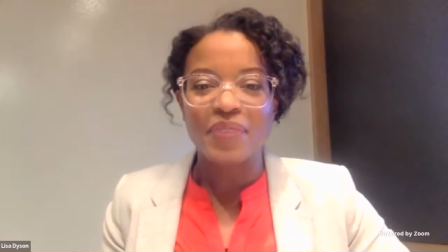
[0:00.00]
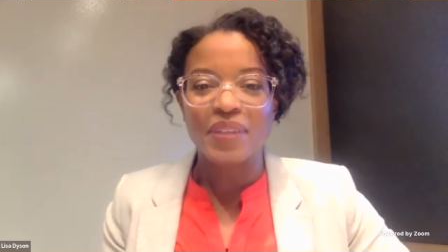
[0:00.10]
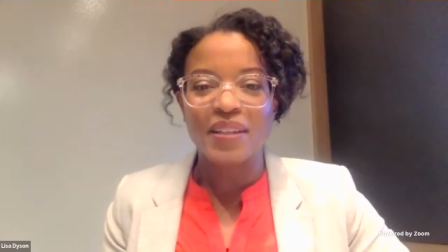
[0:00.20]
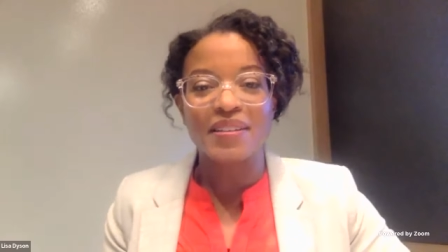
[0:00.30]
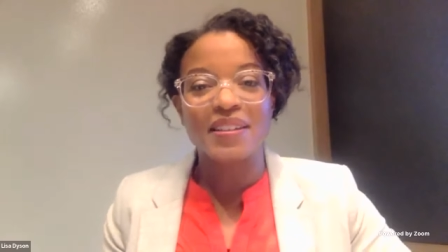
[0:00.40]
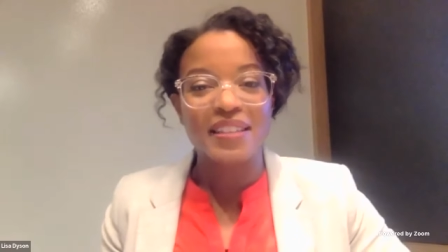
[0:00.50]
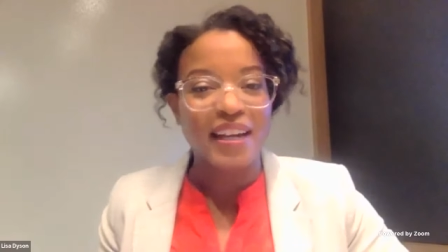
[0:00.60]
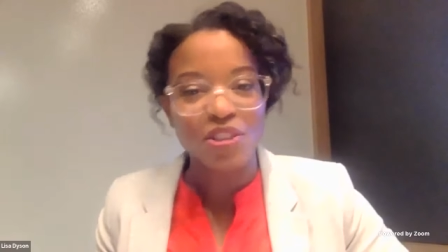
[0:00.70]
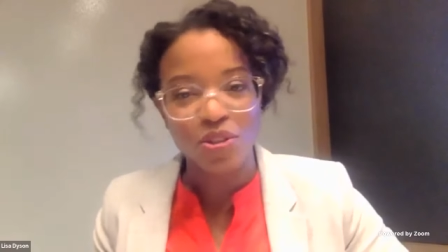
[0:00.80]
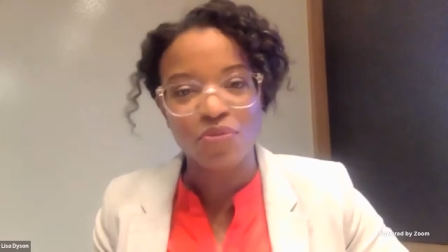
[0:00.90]
the, the
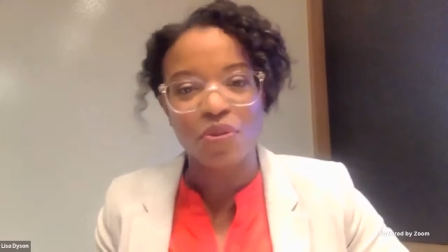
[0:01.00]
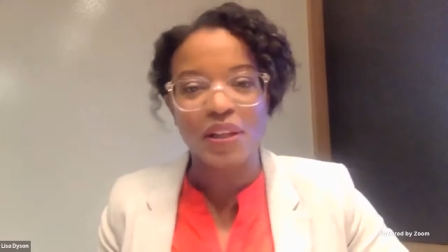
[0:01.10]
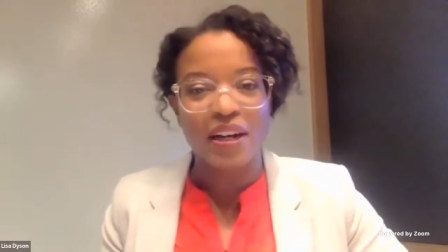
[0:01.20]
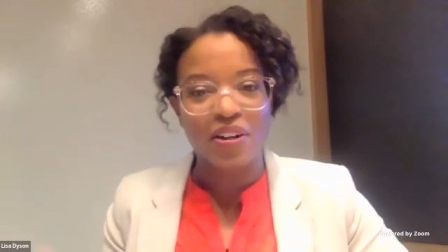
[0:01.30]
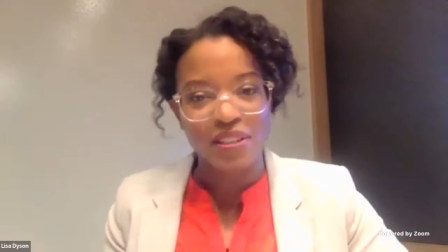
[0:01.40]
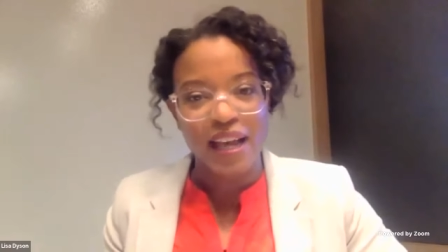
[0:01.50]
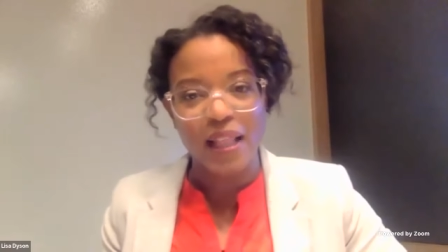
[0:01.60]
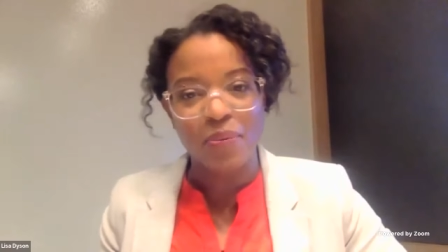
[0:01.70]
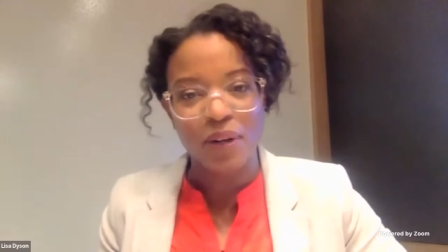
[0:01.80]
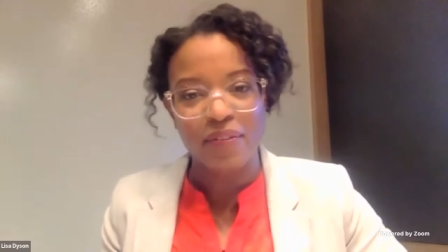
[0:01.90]
textures for like our
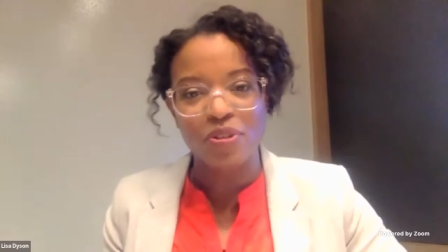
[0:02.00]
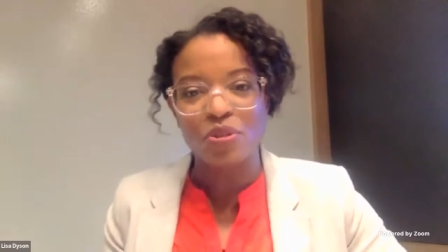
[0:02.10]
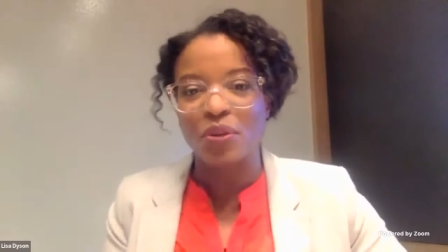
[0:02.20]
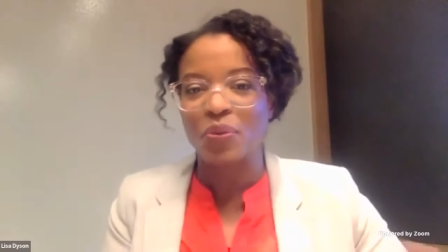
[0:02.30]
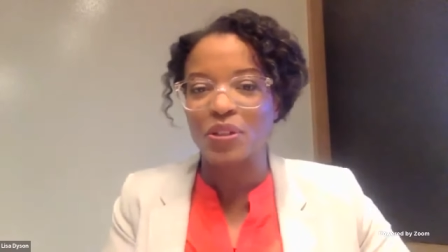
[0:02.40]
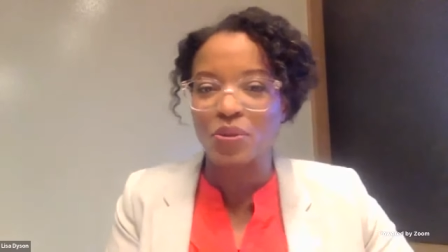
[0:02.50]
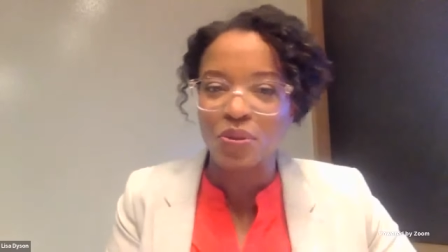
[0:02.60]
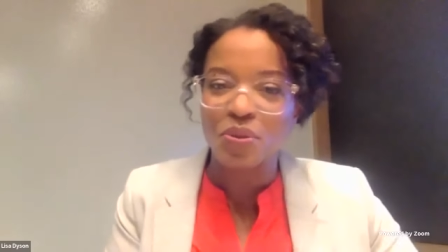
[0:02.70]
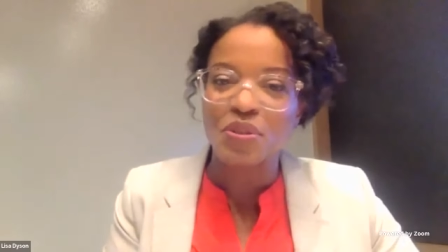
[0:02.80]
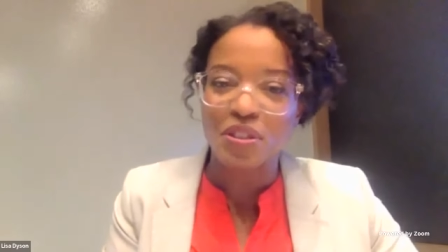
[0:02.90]
scallop, whatever, so that we do
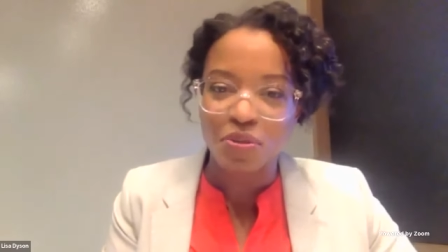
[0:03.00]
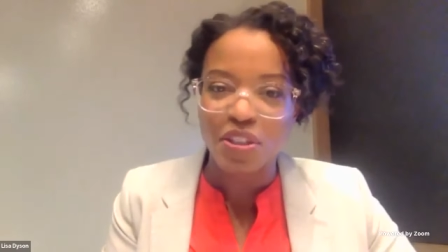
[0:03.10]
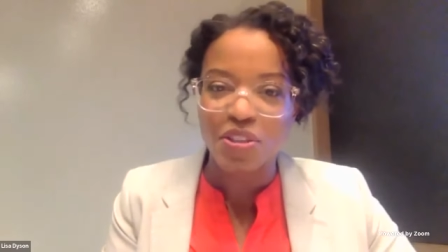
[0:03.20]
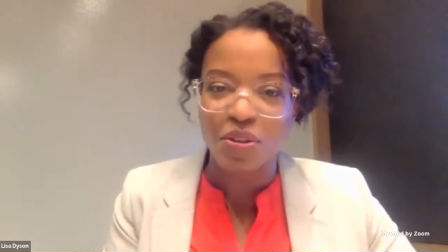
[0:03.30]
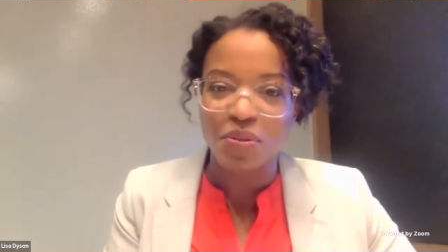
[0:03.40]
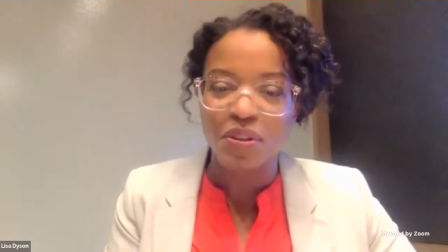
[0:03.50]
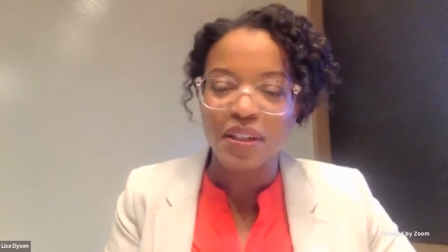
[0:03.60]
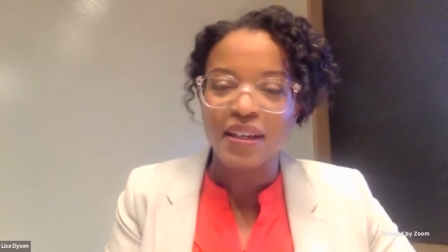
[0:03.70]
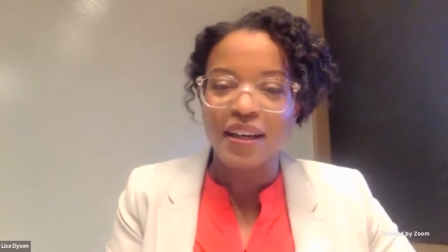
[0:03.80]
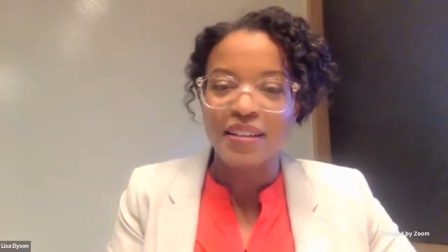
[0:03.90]
use the traditional
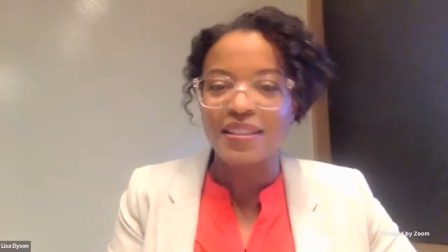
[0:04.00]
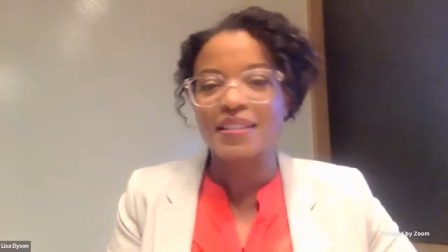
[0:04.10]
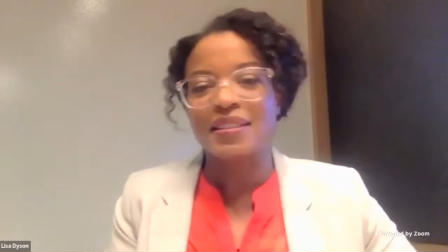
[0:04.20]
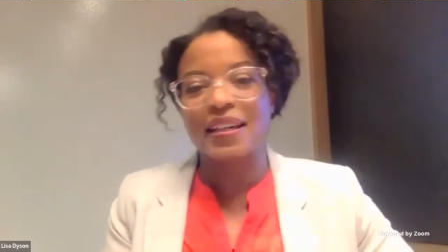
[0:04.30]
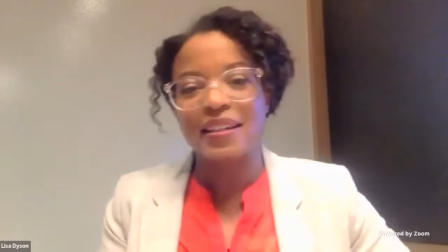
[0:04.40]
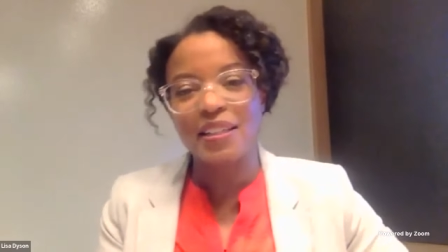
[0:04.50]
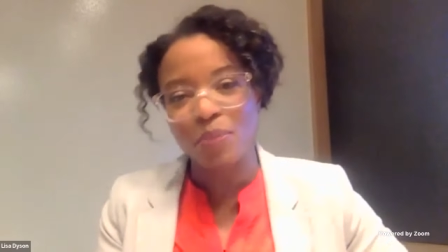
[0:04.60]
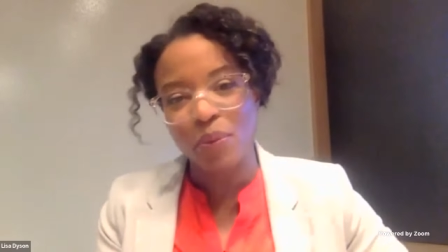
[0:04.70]
uh, te- techniques,